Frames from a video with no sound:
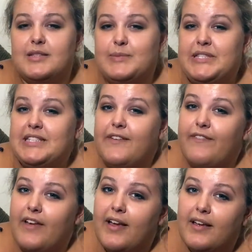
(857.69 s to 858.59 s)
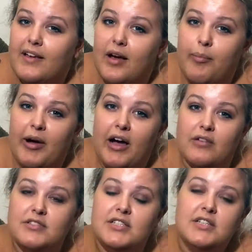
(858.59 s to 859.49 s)
specific
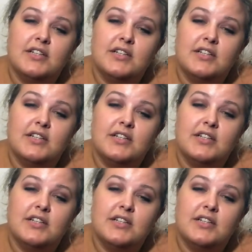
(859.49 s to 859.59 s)
about